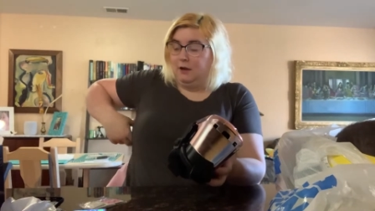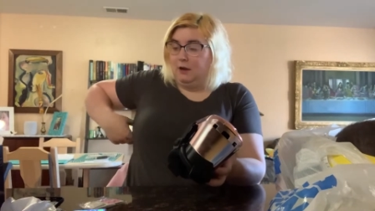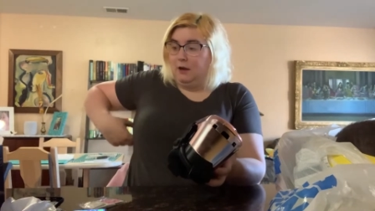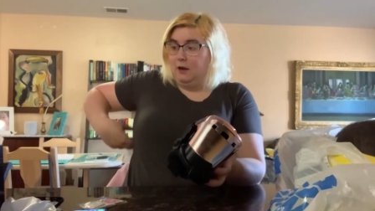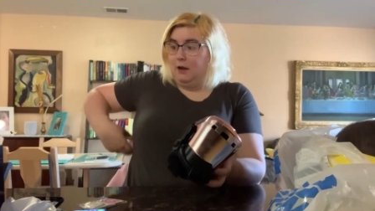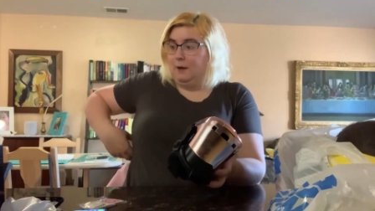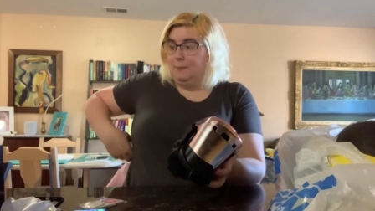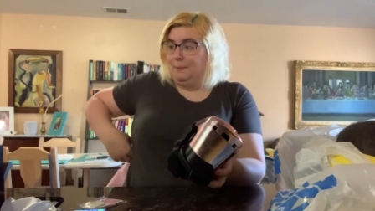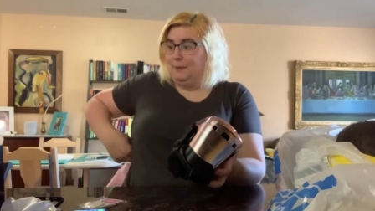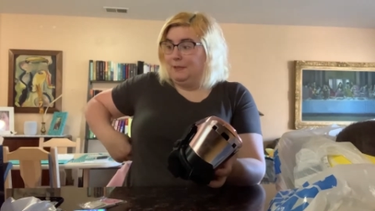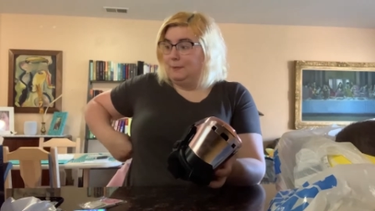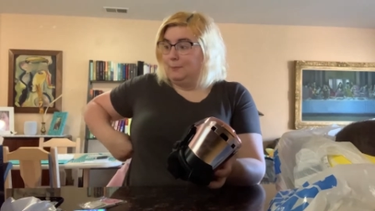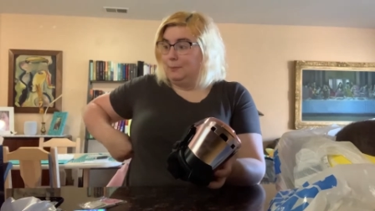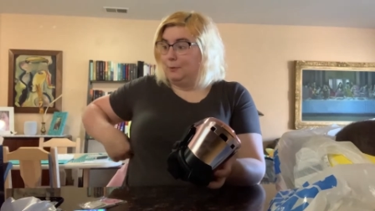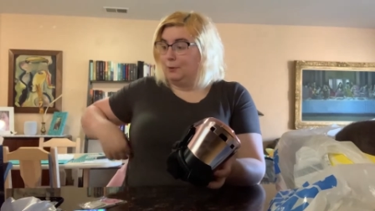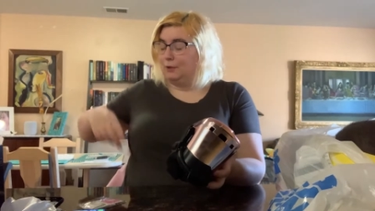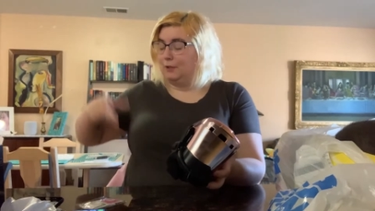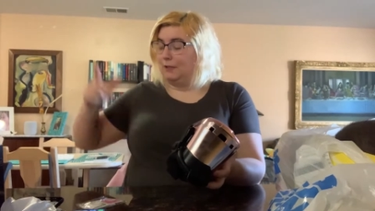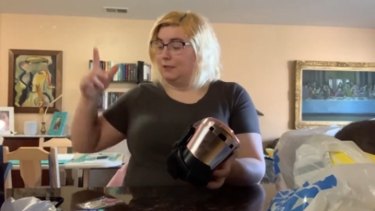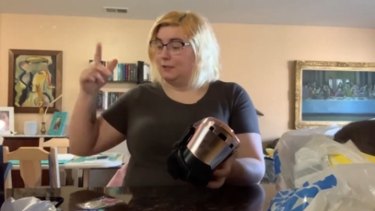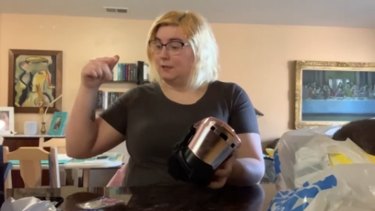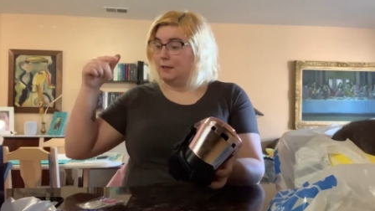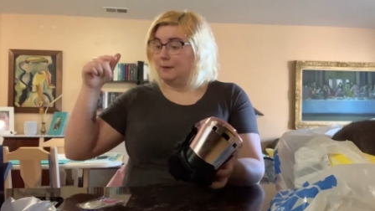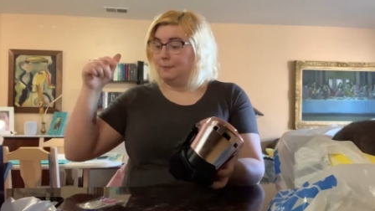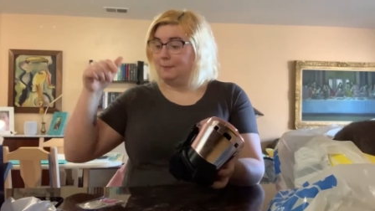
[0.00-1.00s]
Um, his
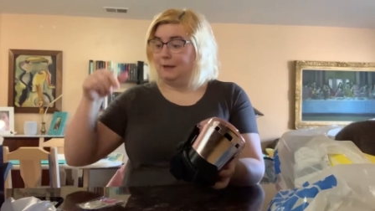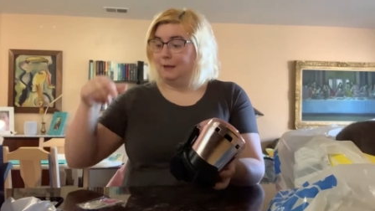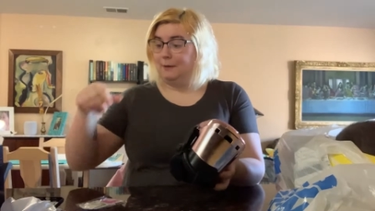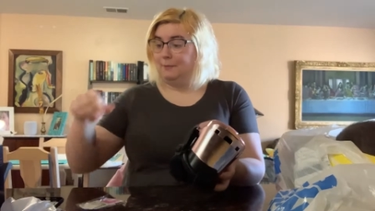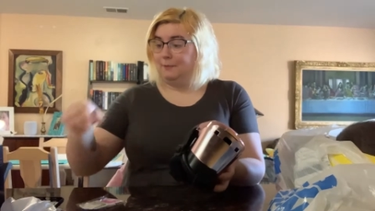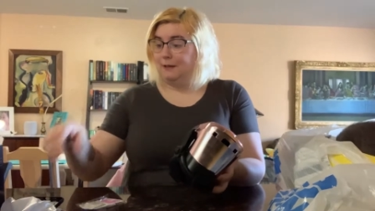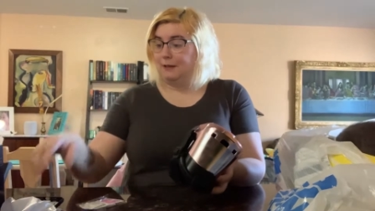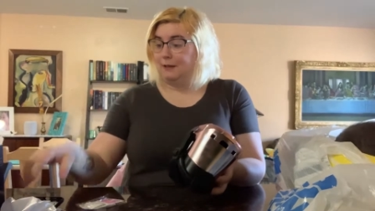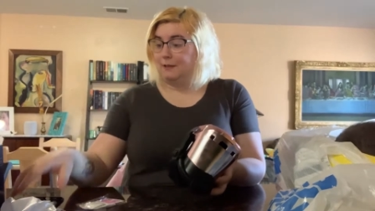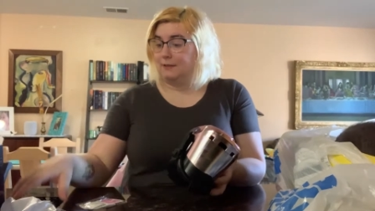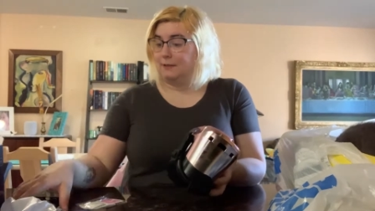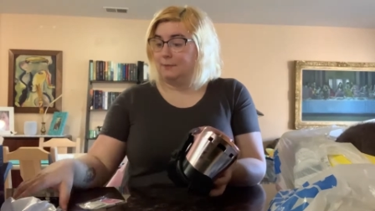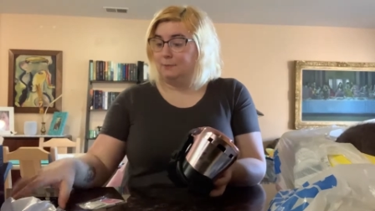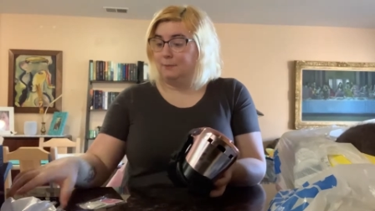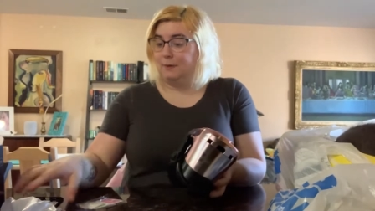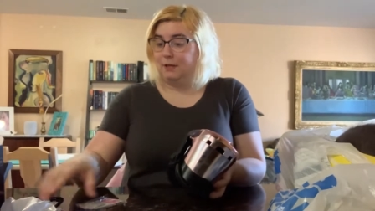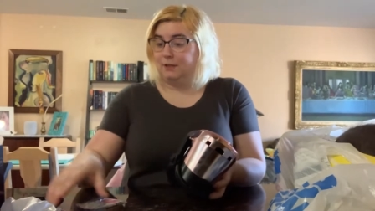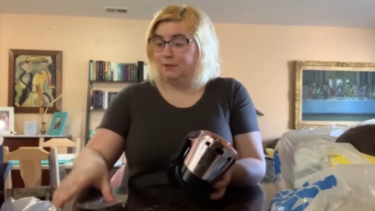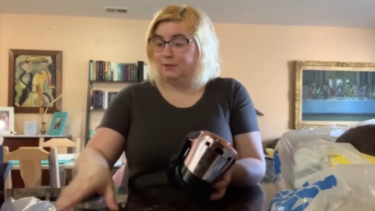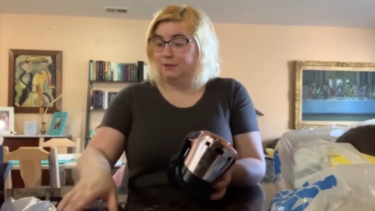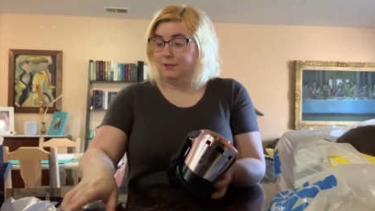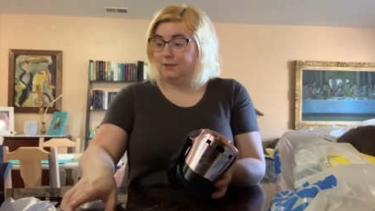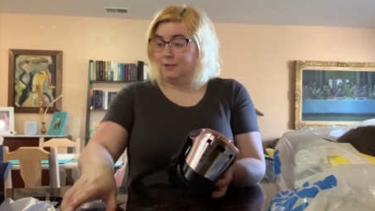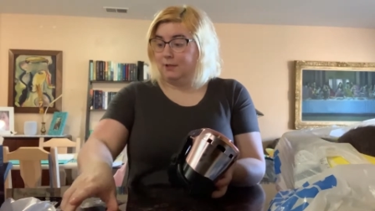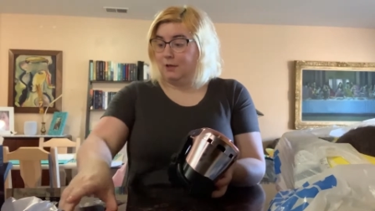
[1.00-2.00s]
birthday's coming up next
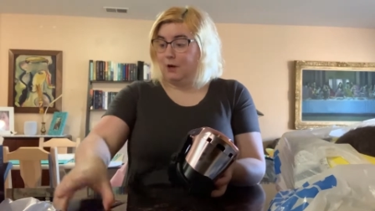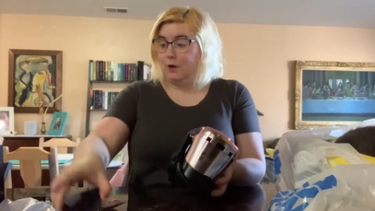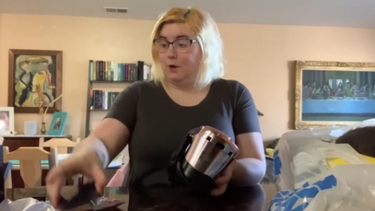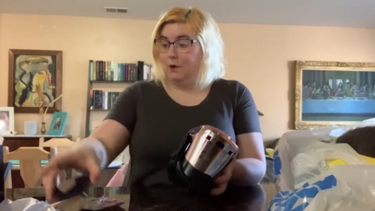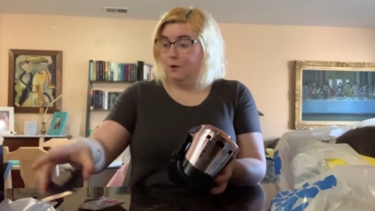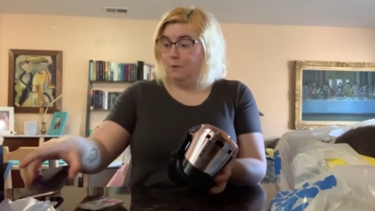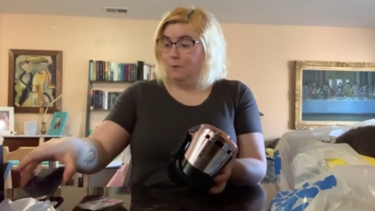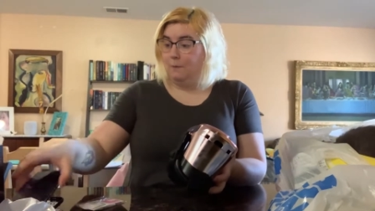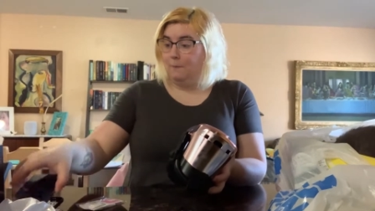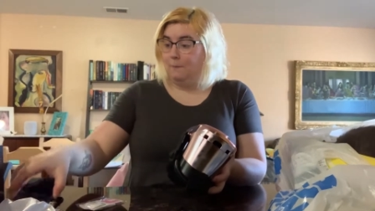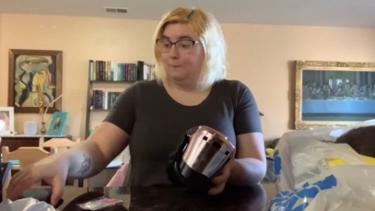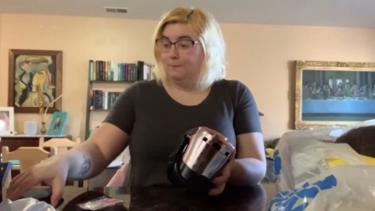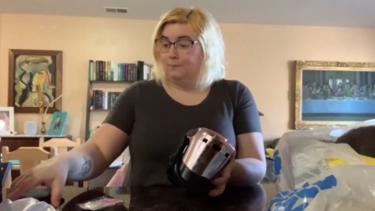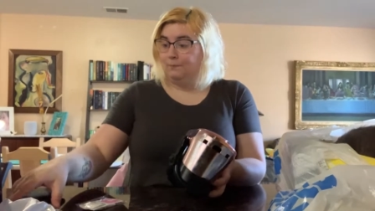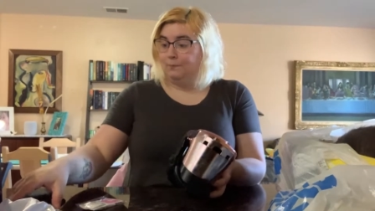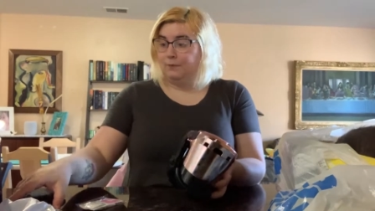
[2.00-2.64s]
month, so